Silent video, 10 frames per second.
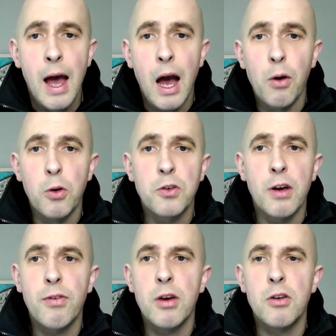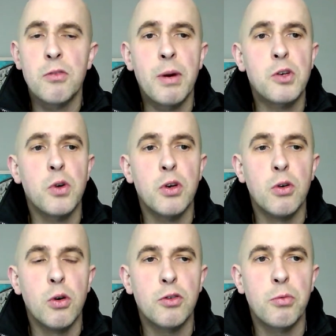And also, if you just make sure
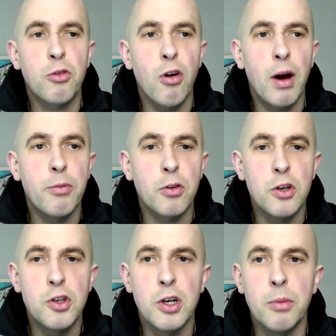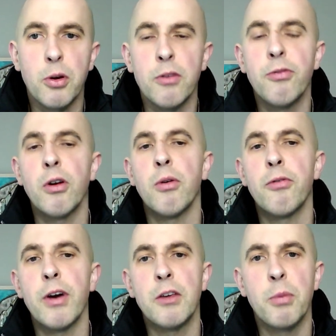you're subscribed on YouTube or you follow on
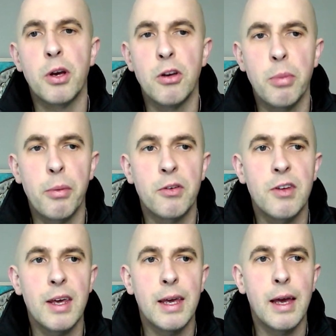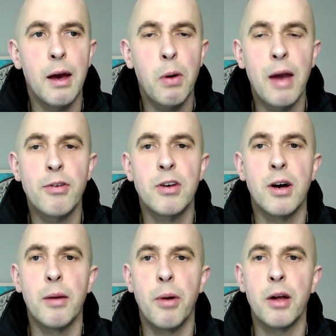Facebook, and you'll be able to see every
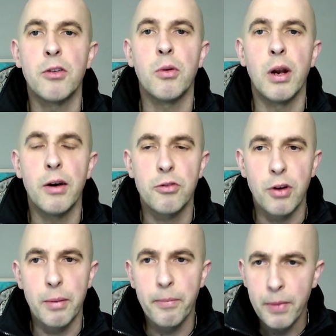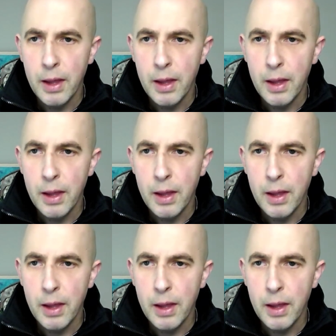time I do a live stream.